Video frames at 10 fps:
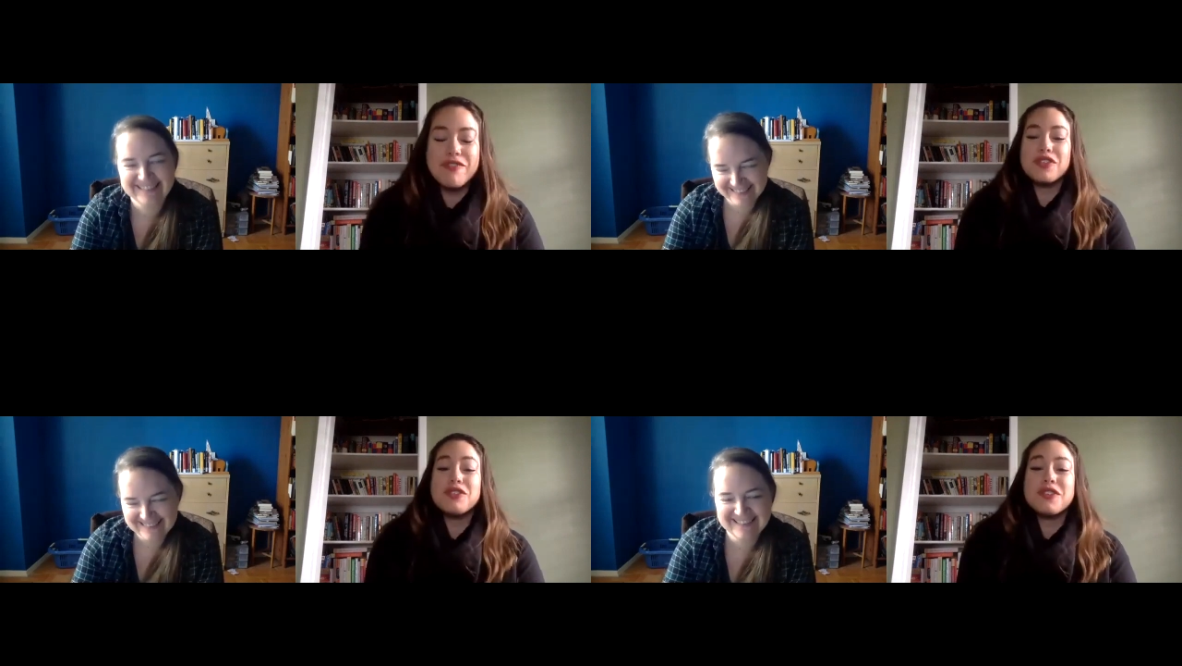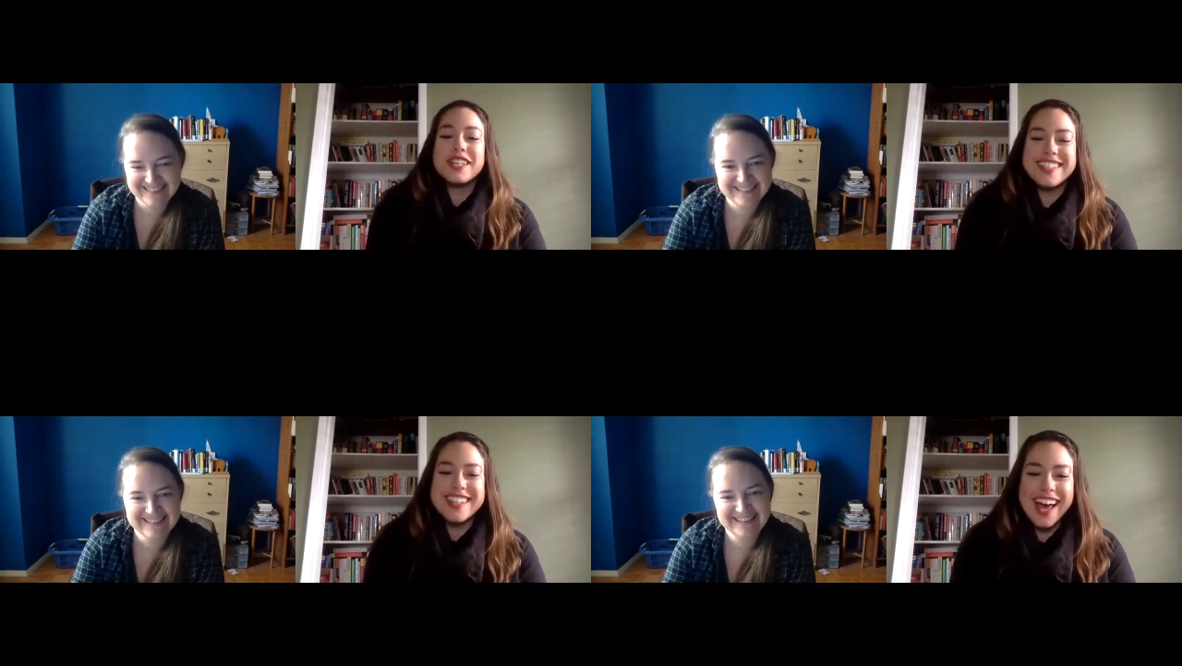Speaker 1: You've
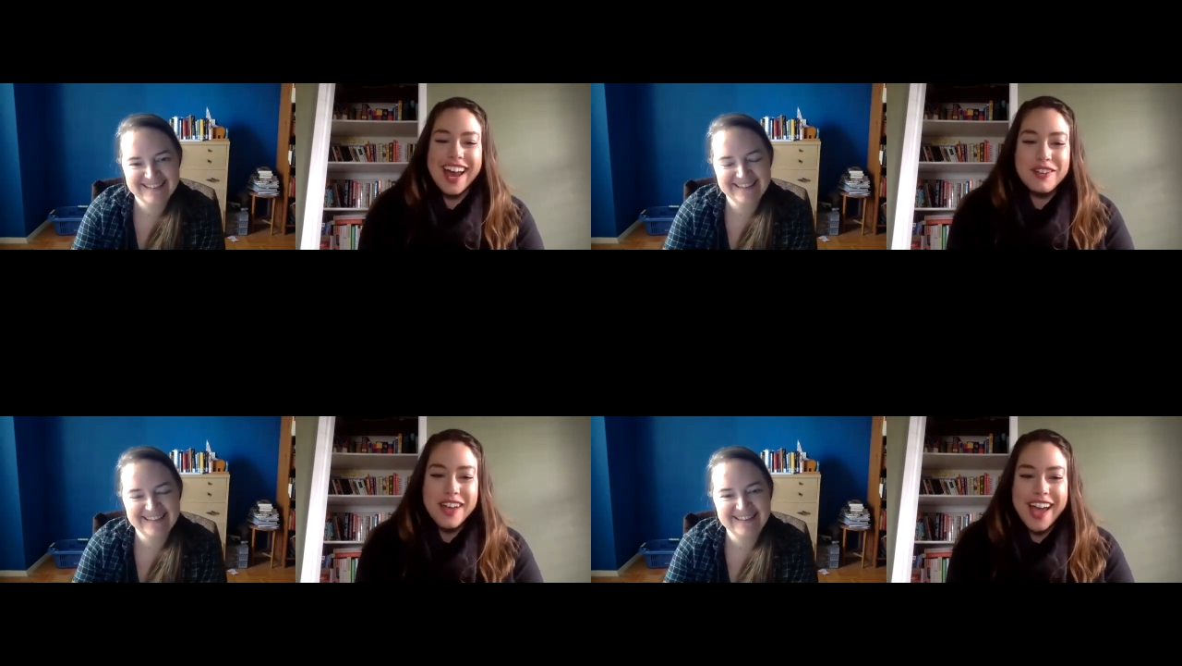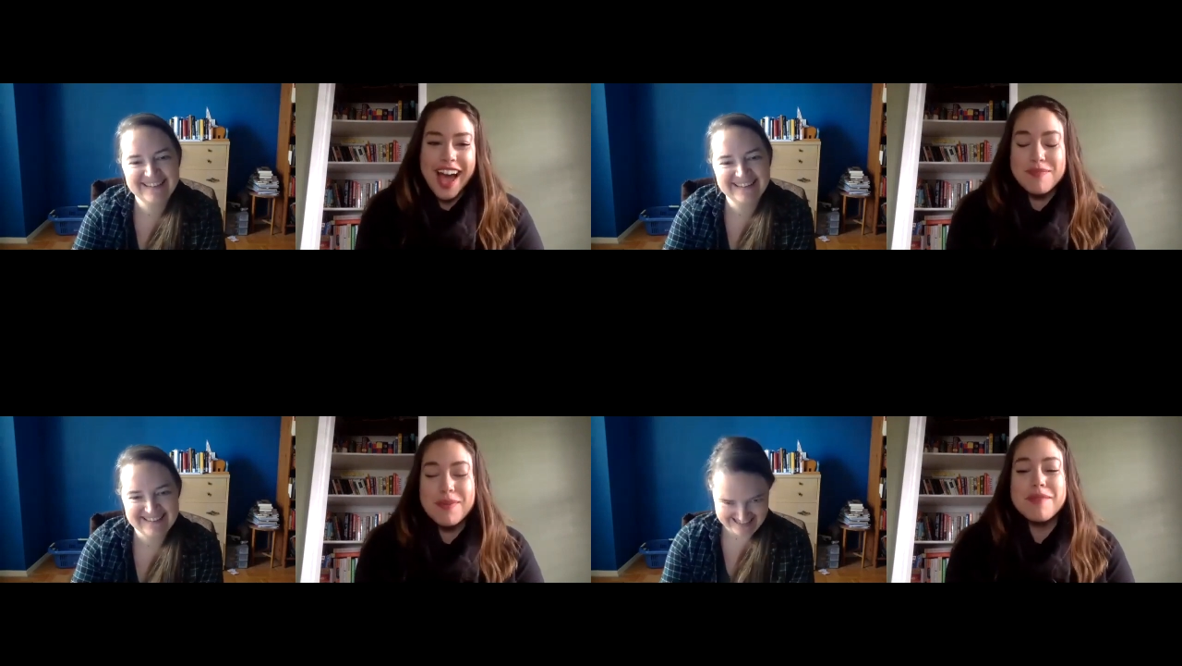alluded to that. Okay,
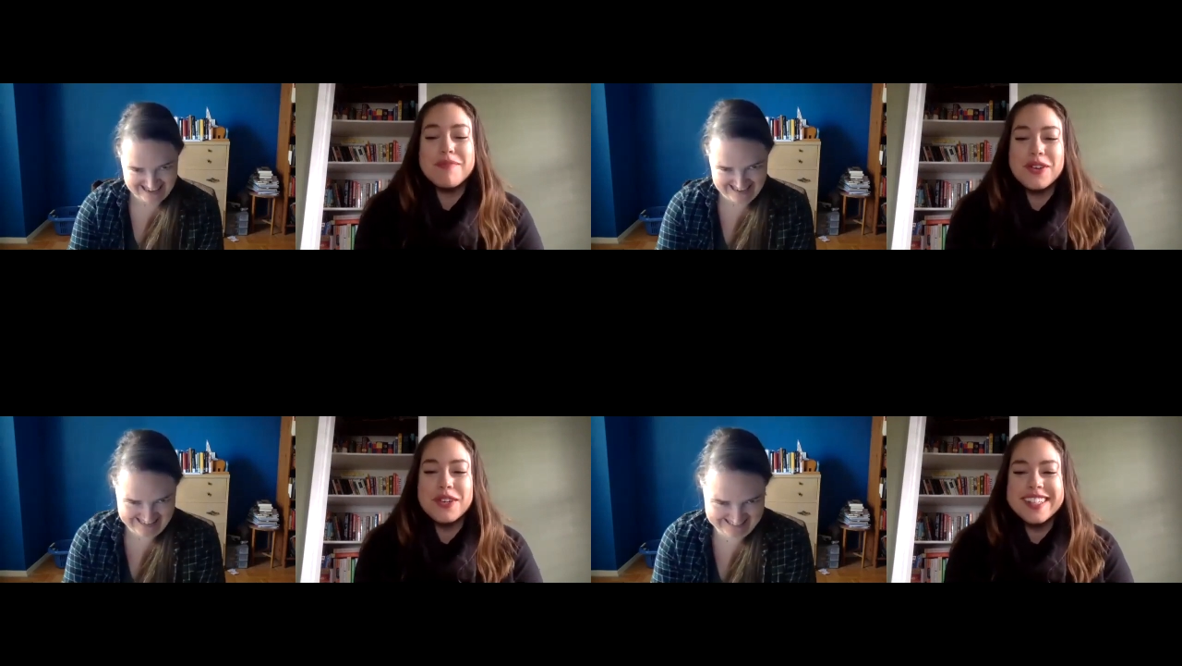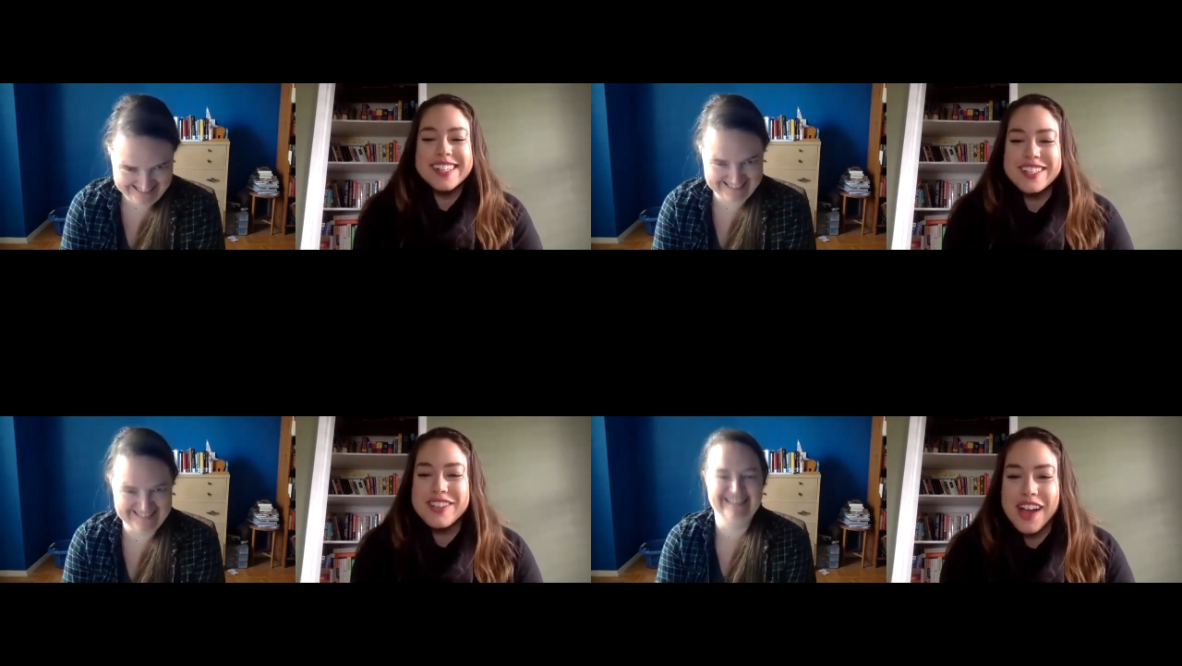I'm, I'm
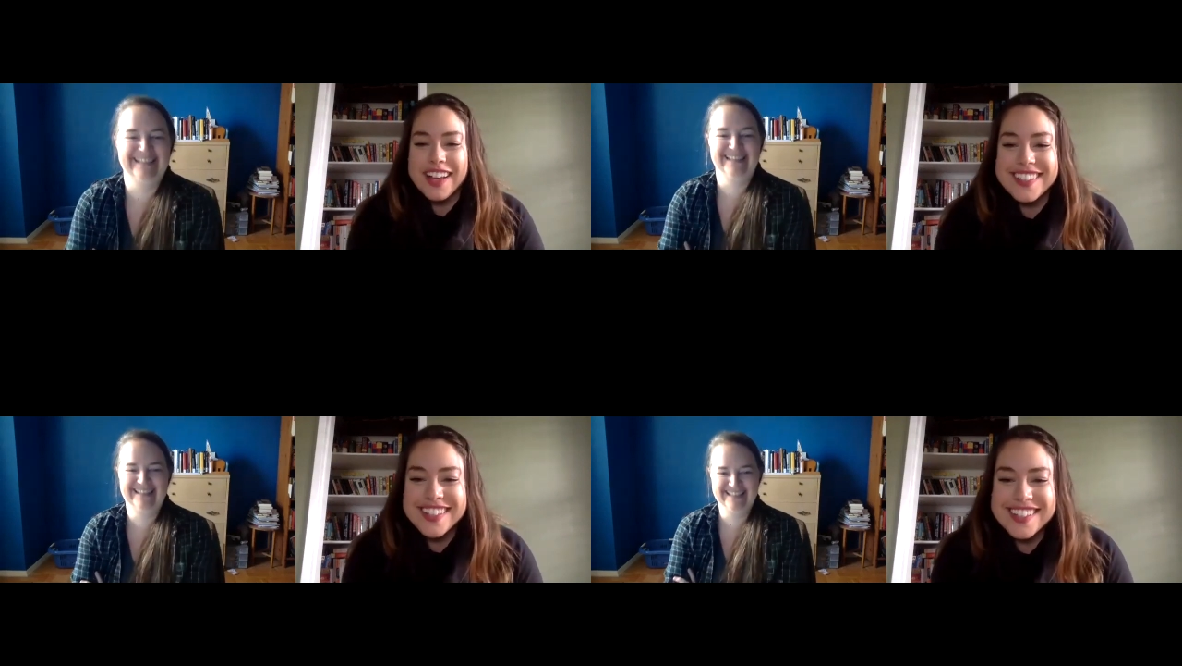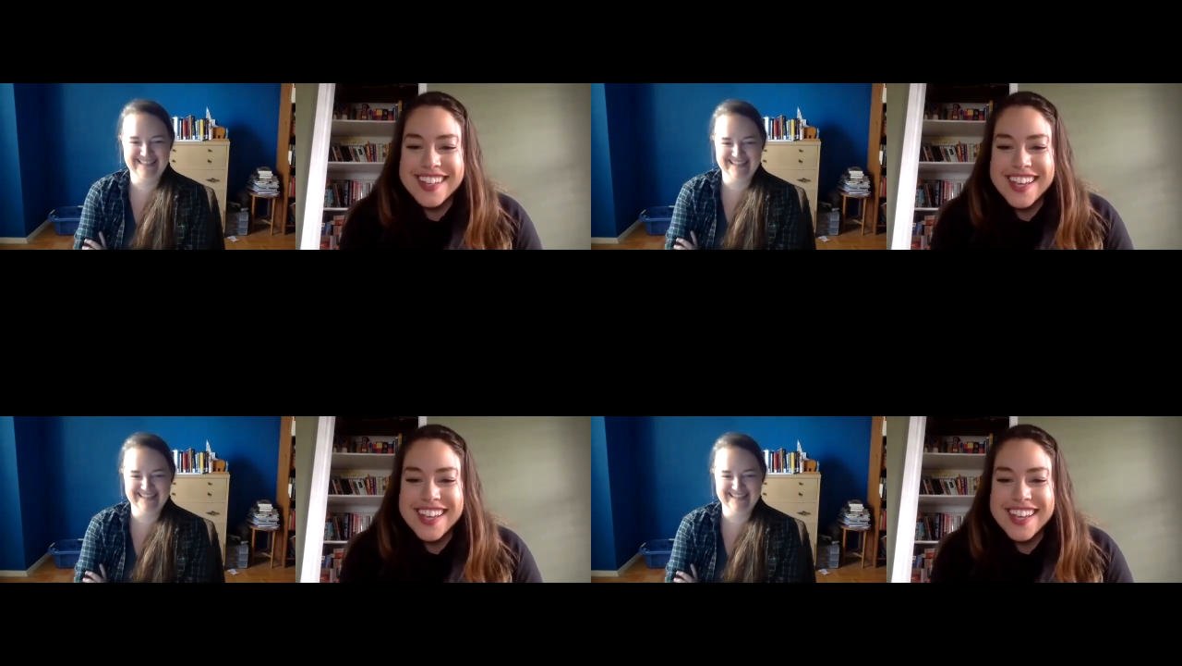noticing a trend.